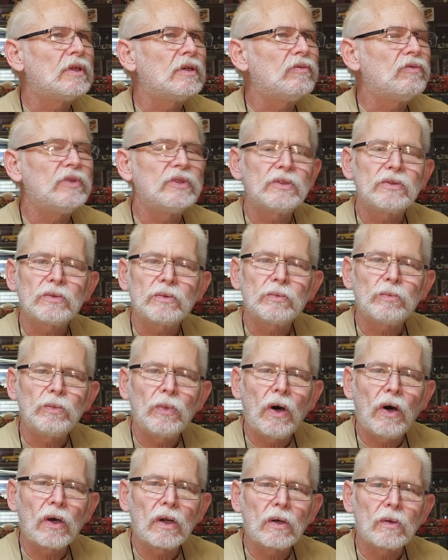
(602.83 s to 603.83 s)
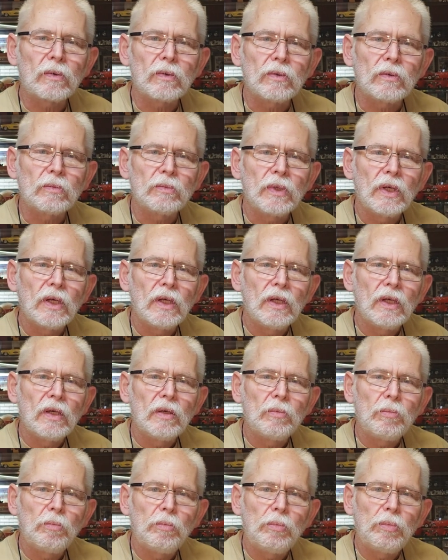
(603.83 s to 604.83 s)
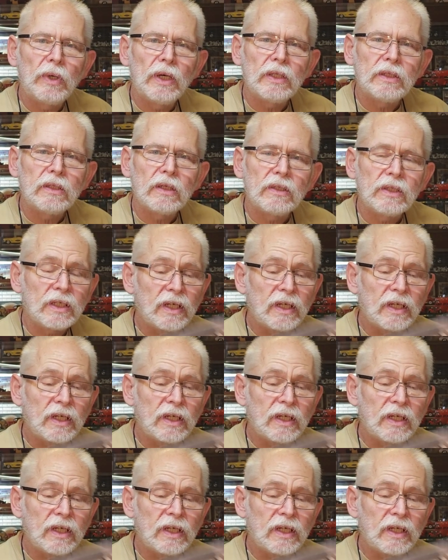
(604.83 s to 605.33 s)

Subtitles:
his model room. But the